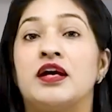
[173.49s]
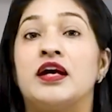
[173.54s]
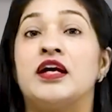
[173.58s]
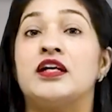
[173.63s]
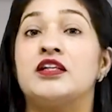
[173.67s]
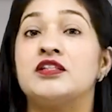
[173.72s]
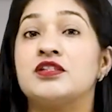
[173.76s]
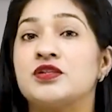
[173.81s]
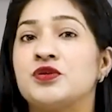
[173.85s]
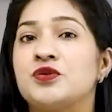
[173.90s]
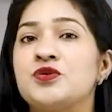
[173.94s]

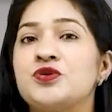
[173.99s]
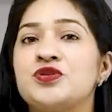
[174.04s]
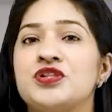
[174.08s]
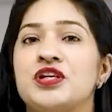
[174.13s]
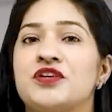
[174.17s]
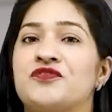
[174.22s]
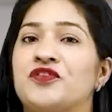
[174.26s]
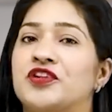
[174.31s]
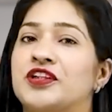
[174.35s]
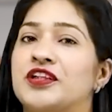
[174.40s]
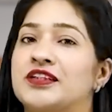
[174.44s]
It is
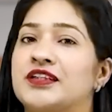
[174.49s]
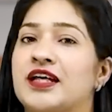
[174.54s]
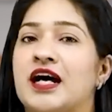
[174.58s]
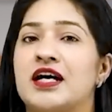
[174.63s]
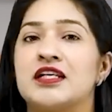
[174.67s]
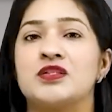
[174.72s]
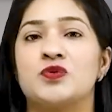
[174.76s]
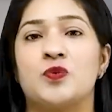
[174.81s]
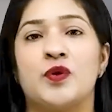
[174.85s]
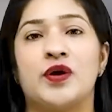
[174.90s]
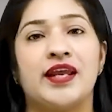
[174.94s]
crucial for the
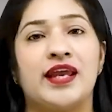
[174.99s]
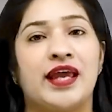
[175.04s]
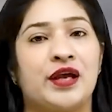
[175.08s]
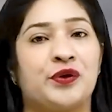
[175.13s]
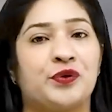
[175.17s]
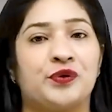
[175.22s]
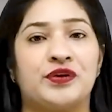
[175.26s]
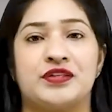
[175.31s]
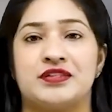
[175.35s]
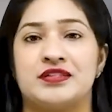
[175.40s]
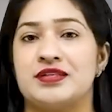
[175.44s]
task where
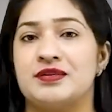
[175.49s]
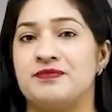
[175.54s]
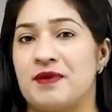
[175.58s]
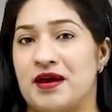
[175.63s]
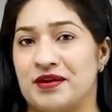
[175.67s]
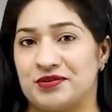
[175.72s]
accuracy